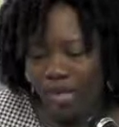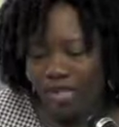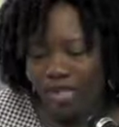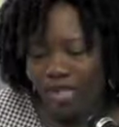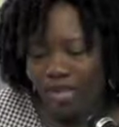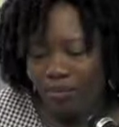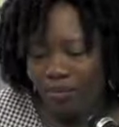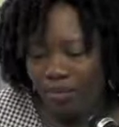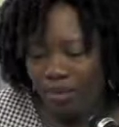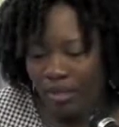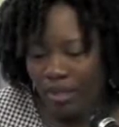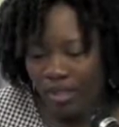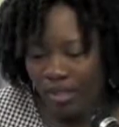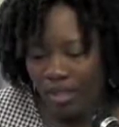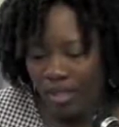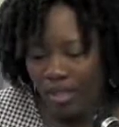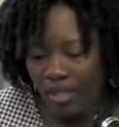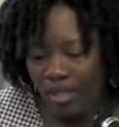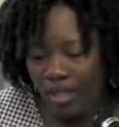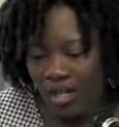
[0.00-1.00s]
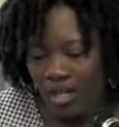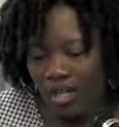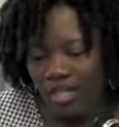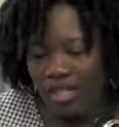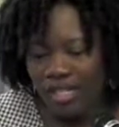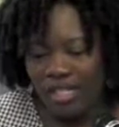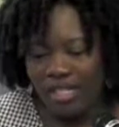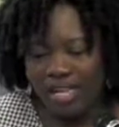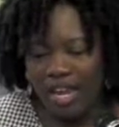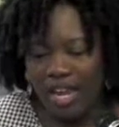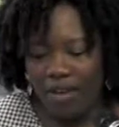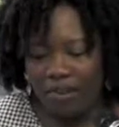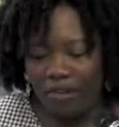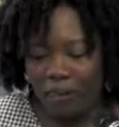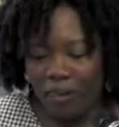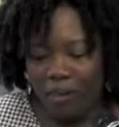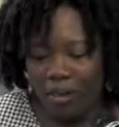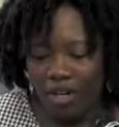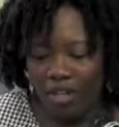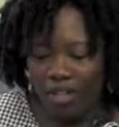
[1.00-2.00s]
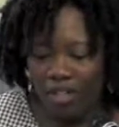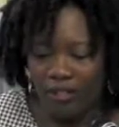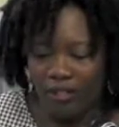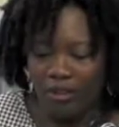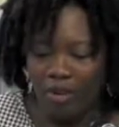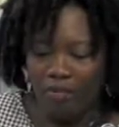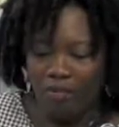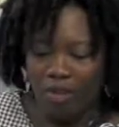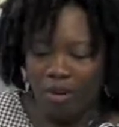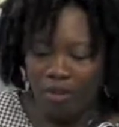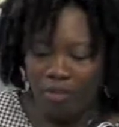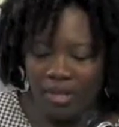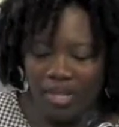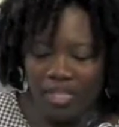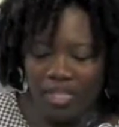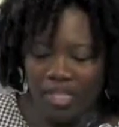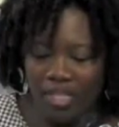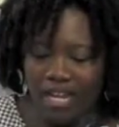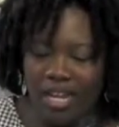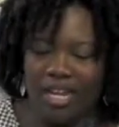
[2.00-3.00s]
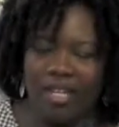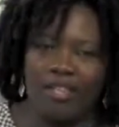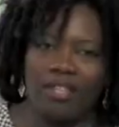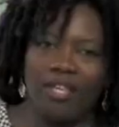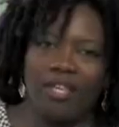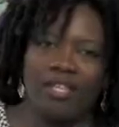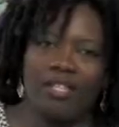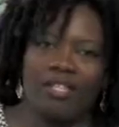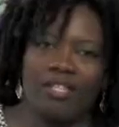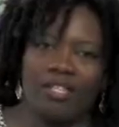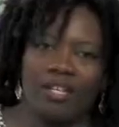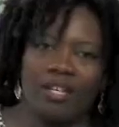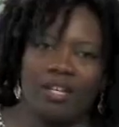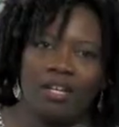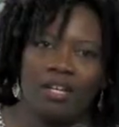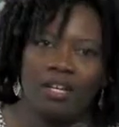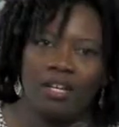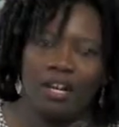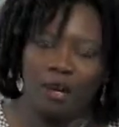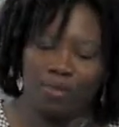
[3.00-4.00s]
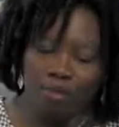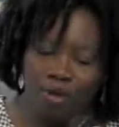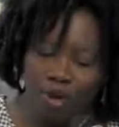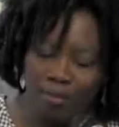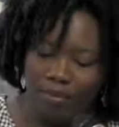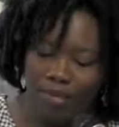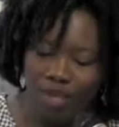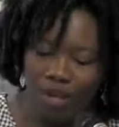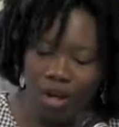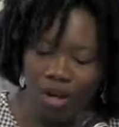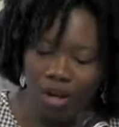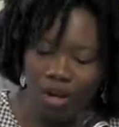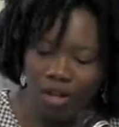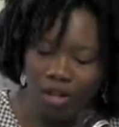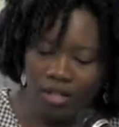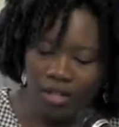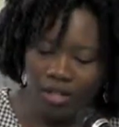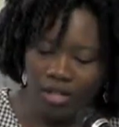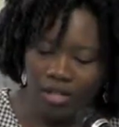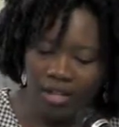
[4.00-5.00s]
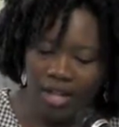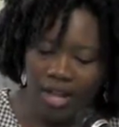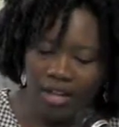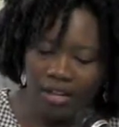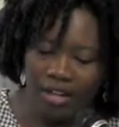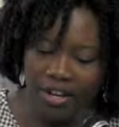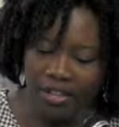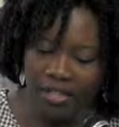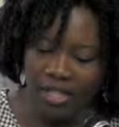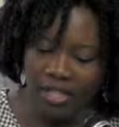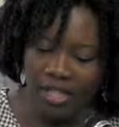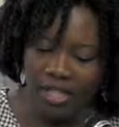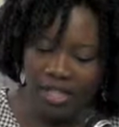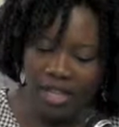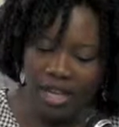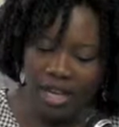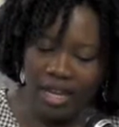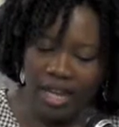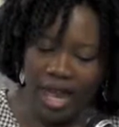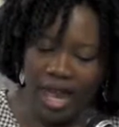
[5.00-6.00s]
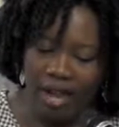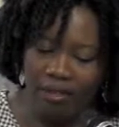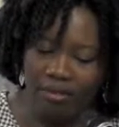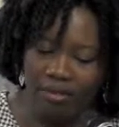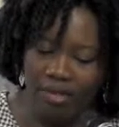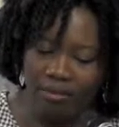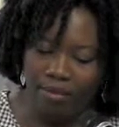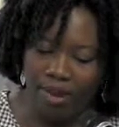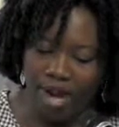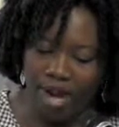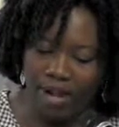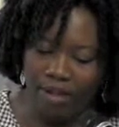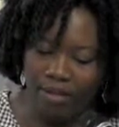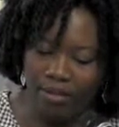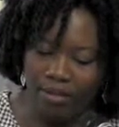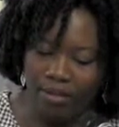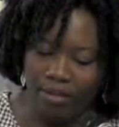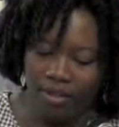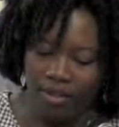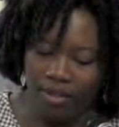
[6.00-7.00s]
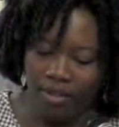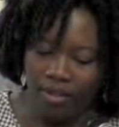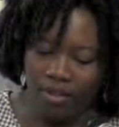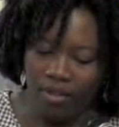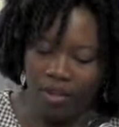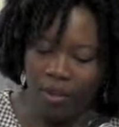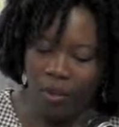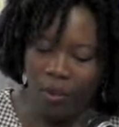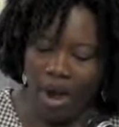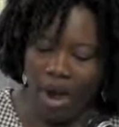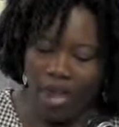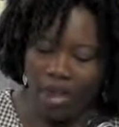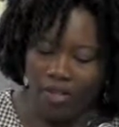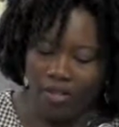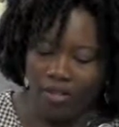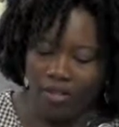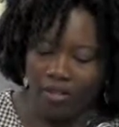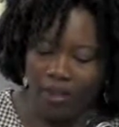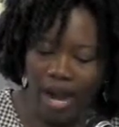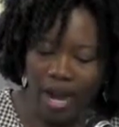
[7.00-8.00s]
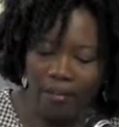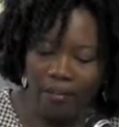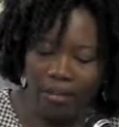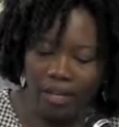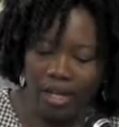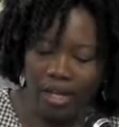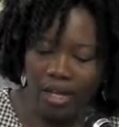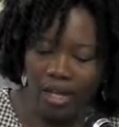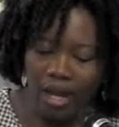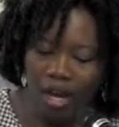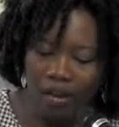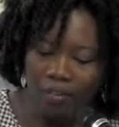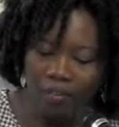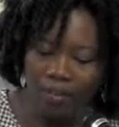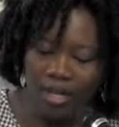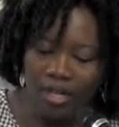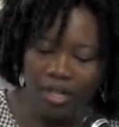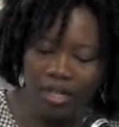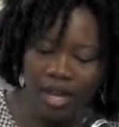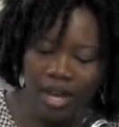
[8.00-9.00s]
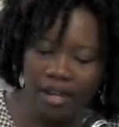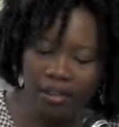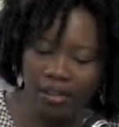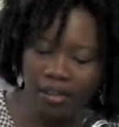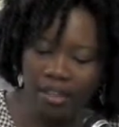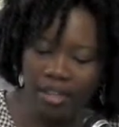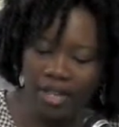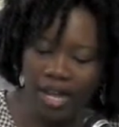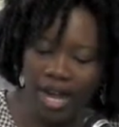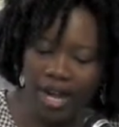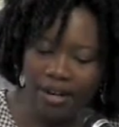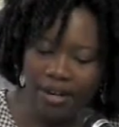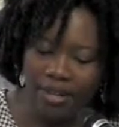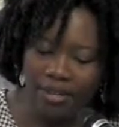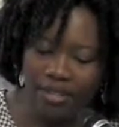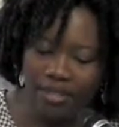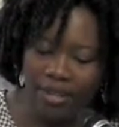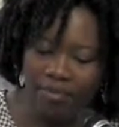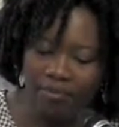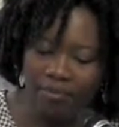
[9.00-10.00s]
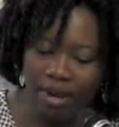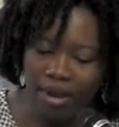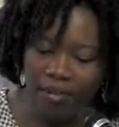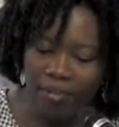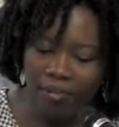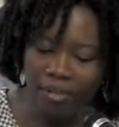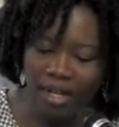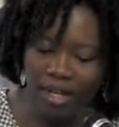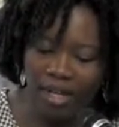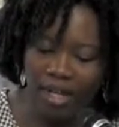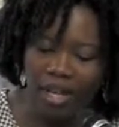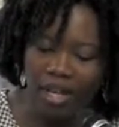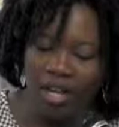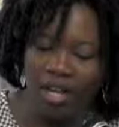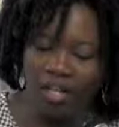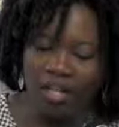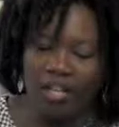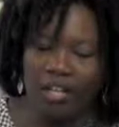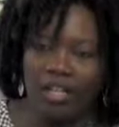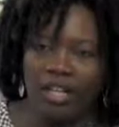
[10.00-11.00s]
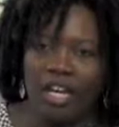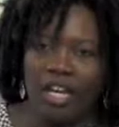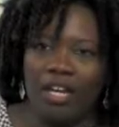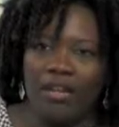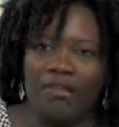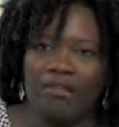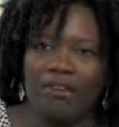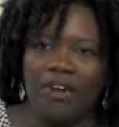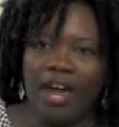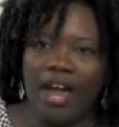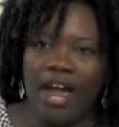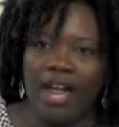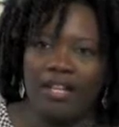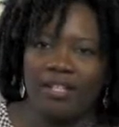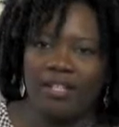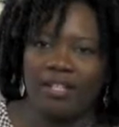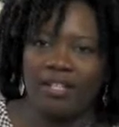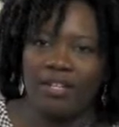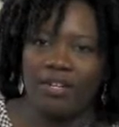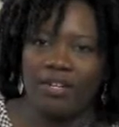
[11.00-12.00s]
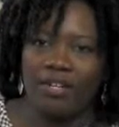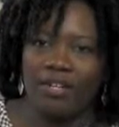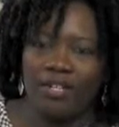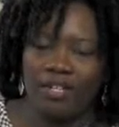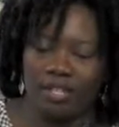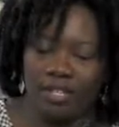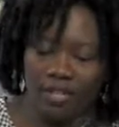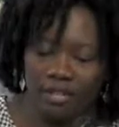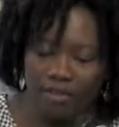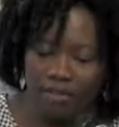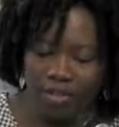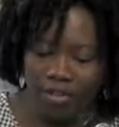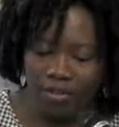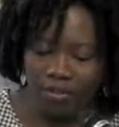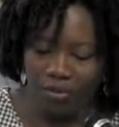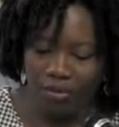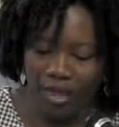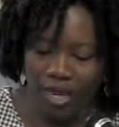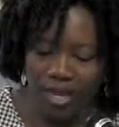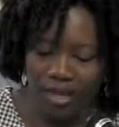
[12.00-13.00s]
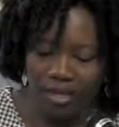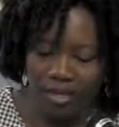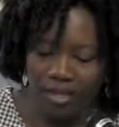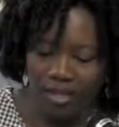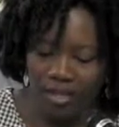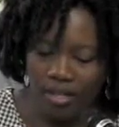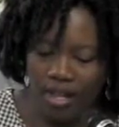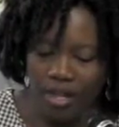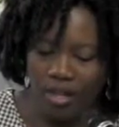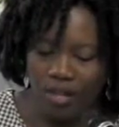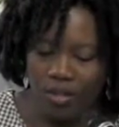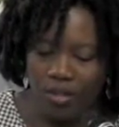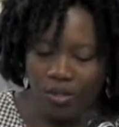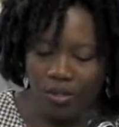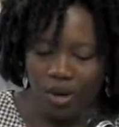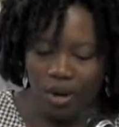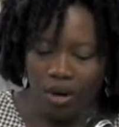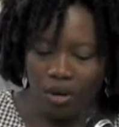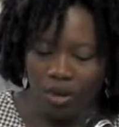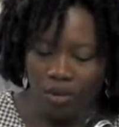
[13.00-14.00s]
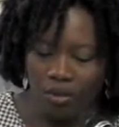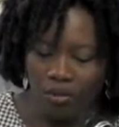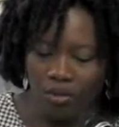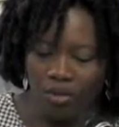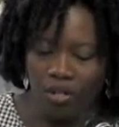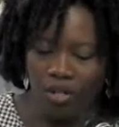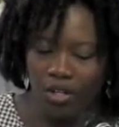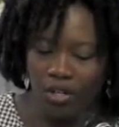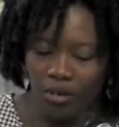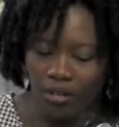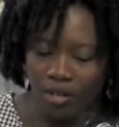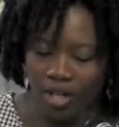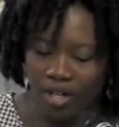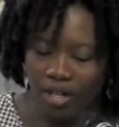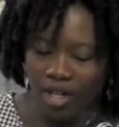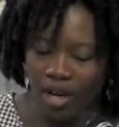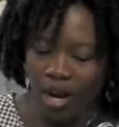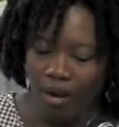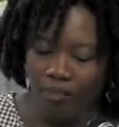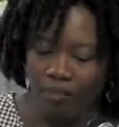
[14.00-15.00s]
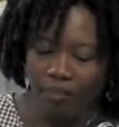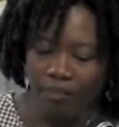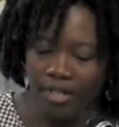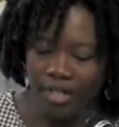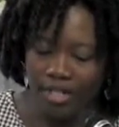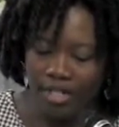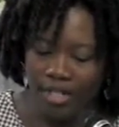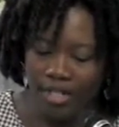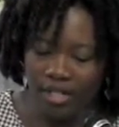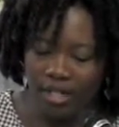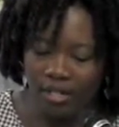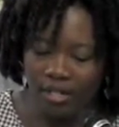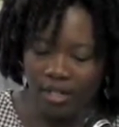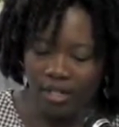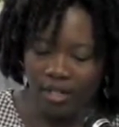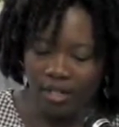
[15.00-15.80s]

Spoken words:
was simple, to save the world from moments like this, abrupt calls and their dizzying aftermath, the wild grappling up and down the ladders of memory, looking for answers, for trails to our own human comfort.